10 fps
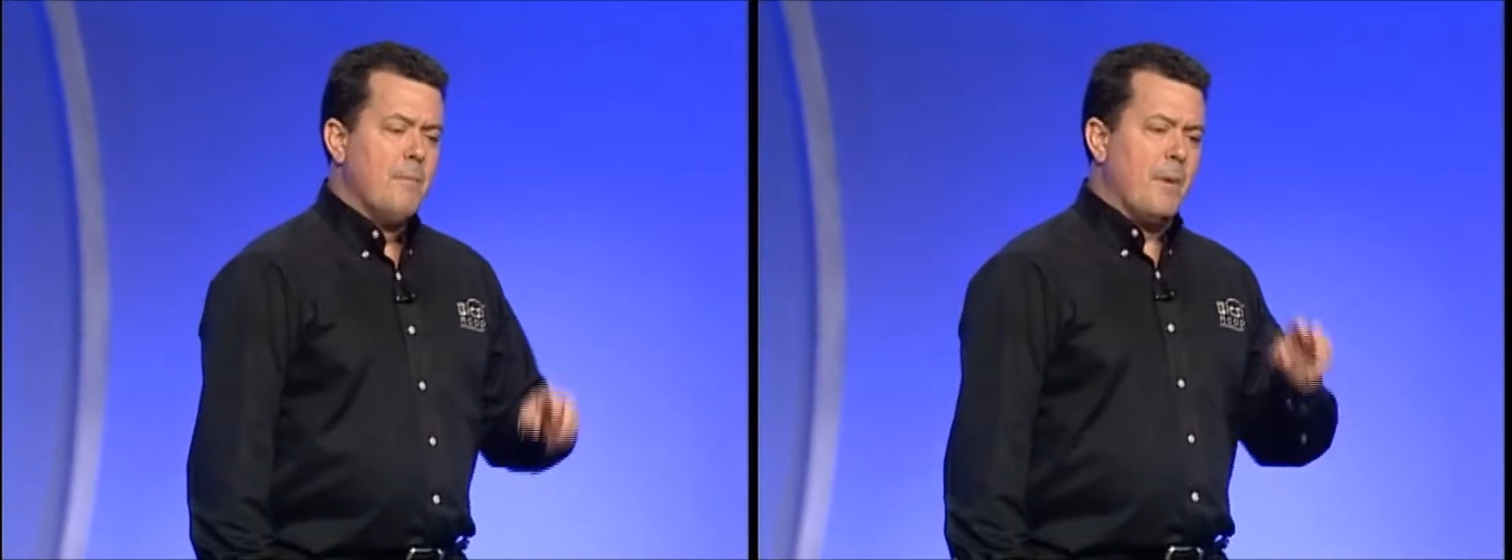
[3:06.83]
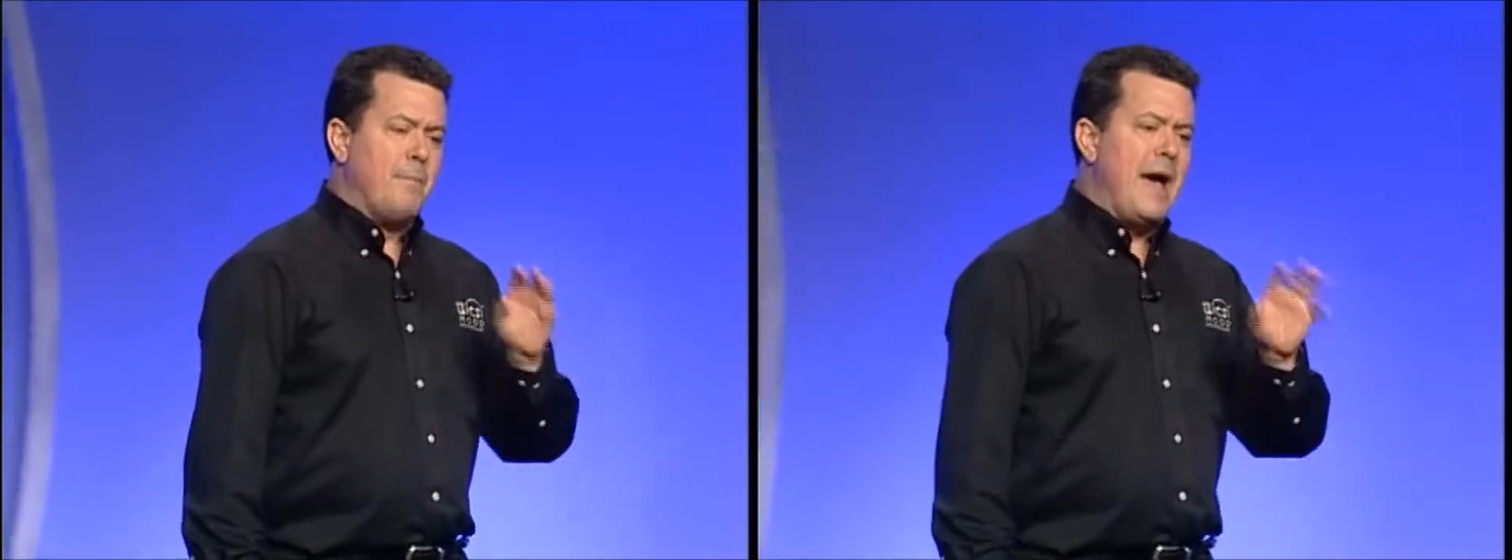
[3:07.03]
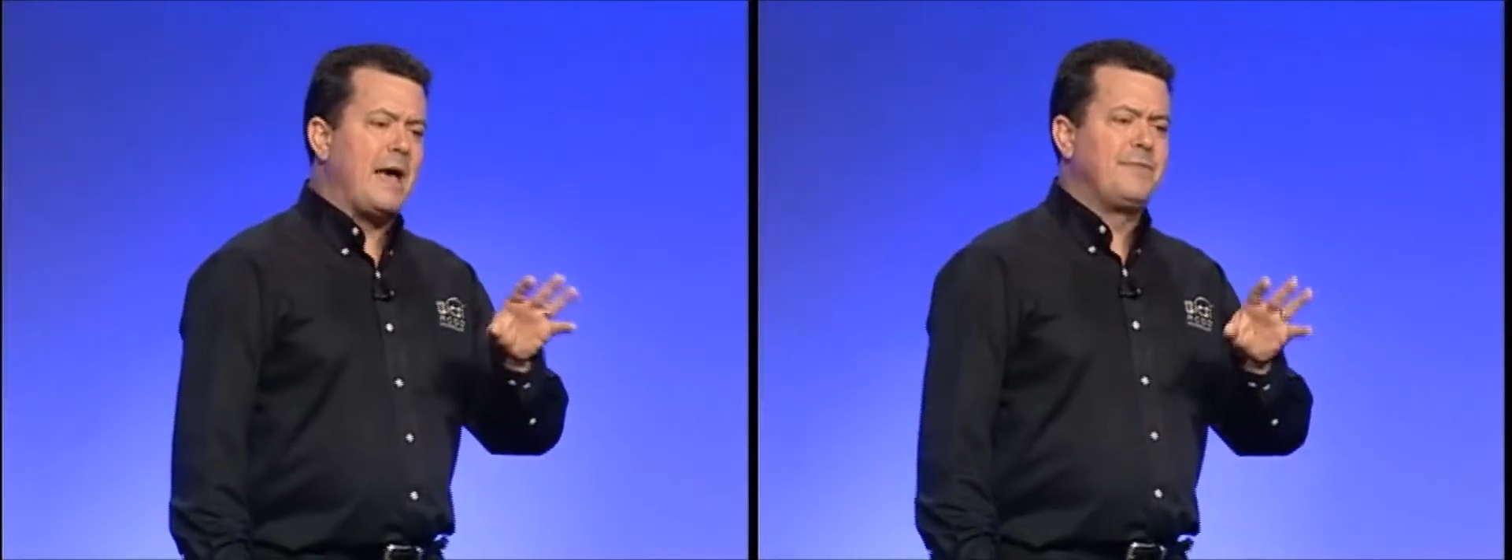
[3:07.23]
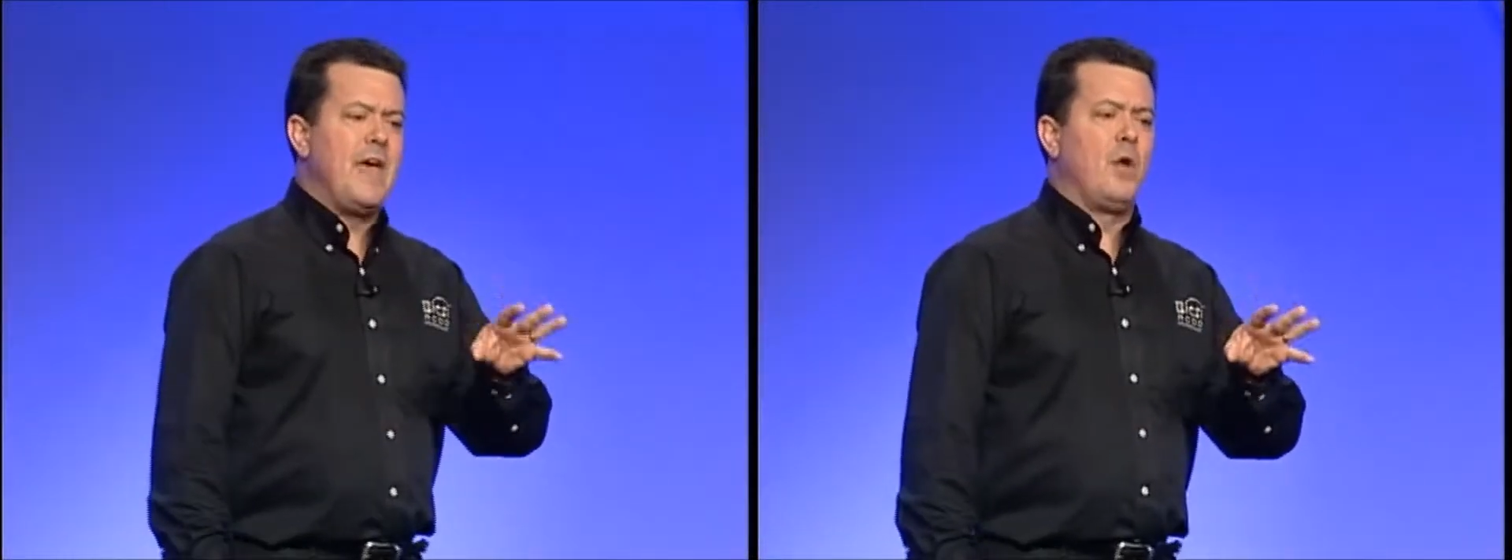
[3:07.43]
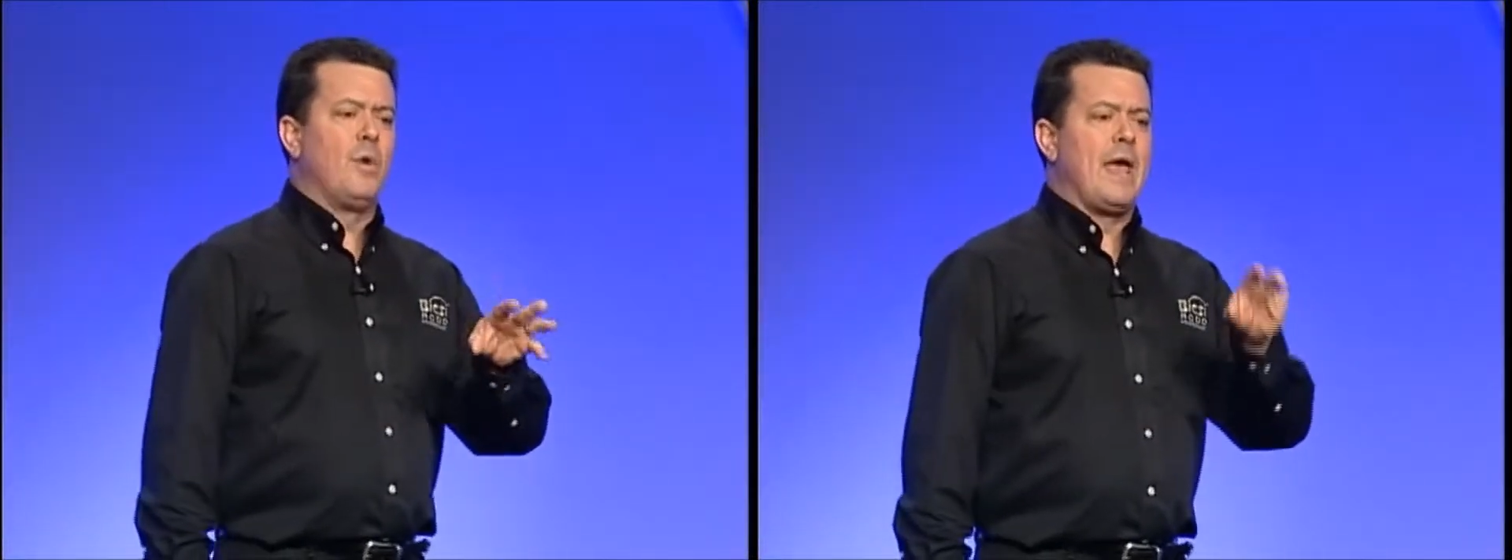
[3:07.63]
But back
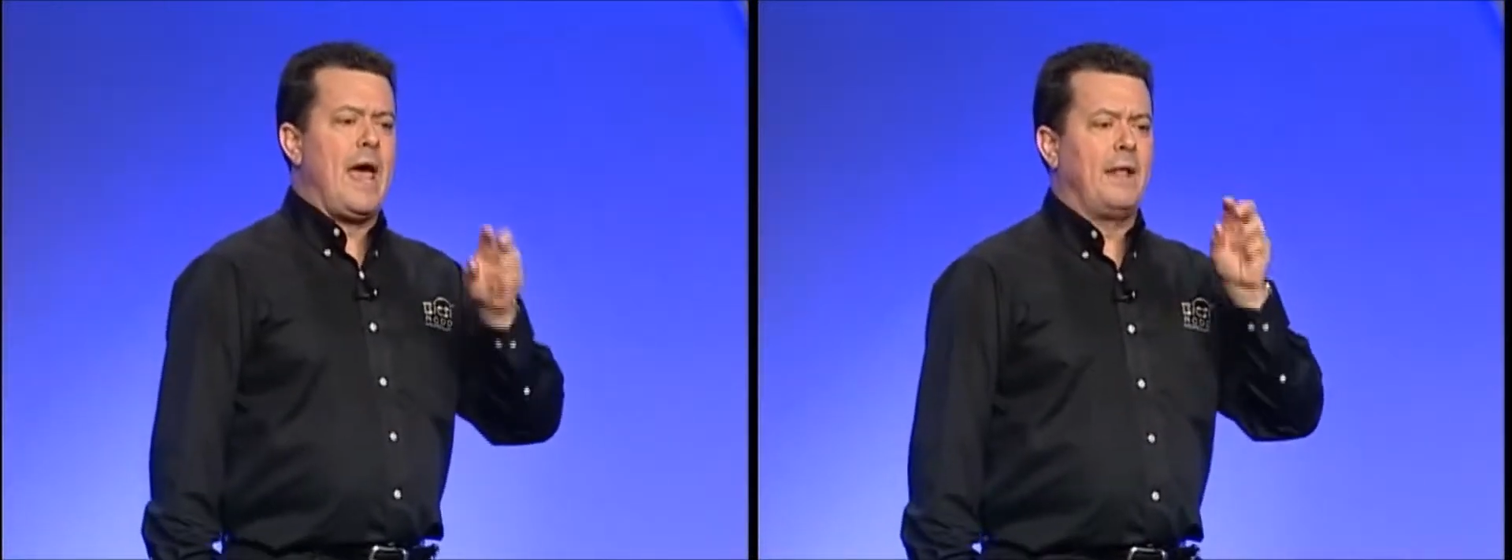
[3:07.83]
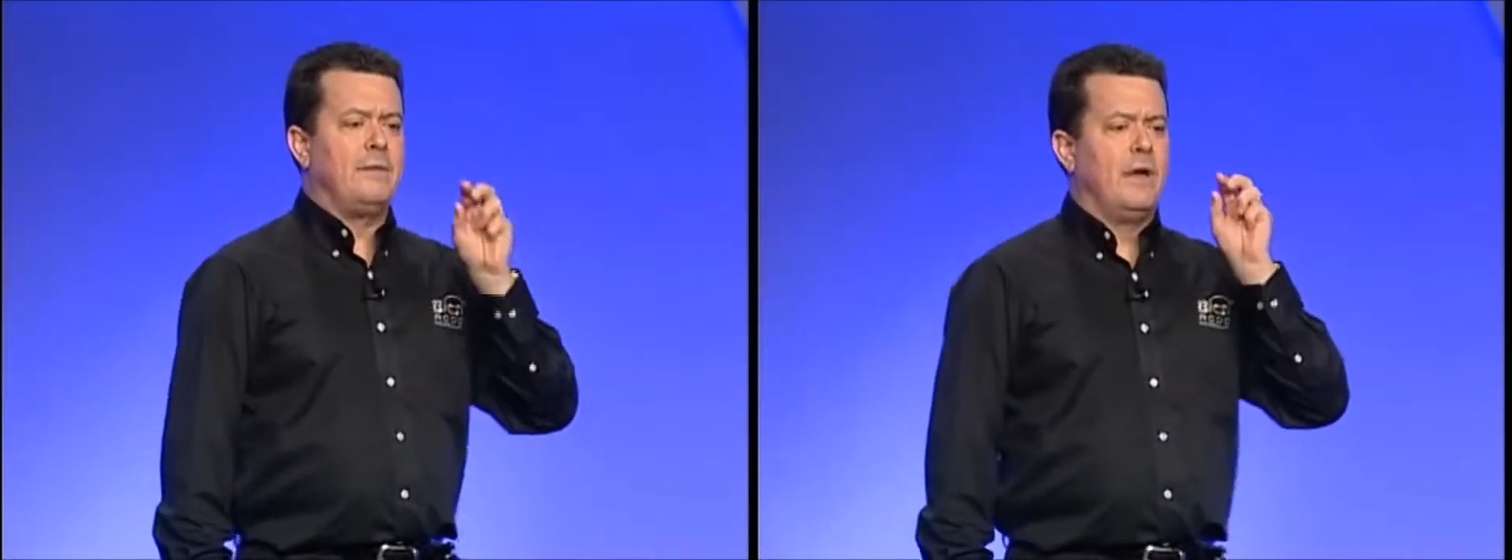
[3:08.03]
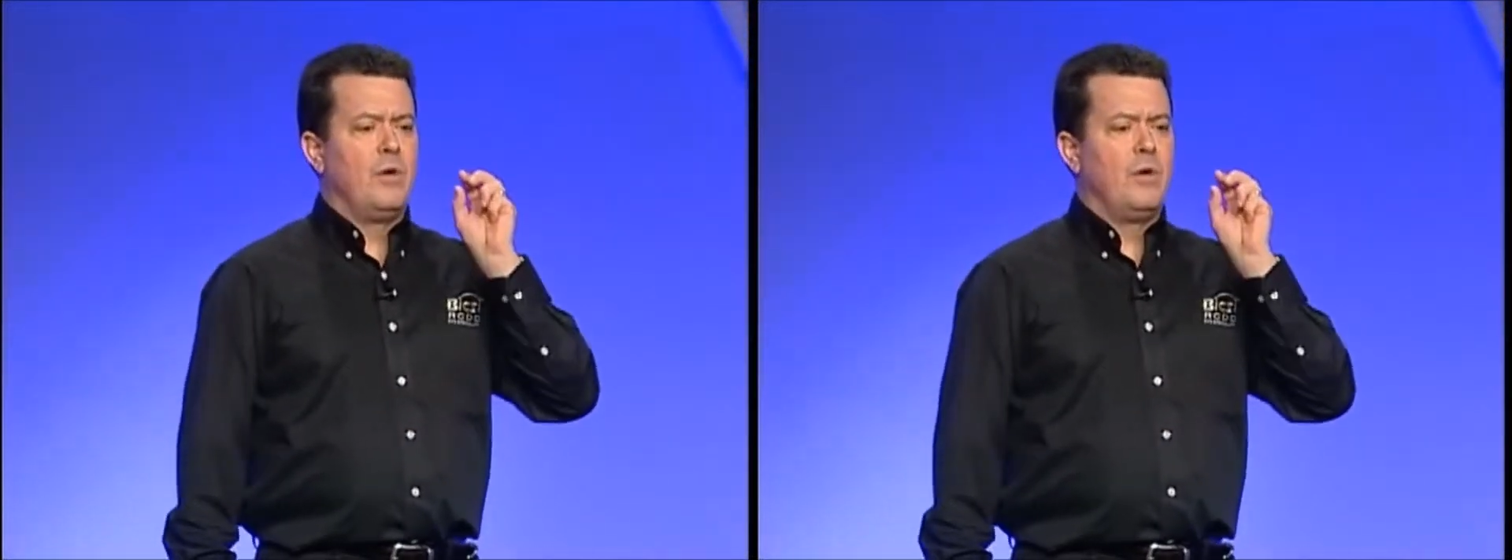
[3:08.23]
then we had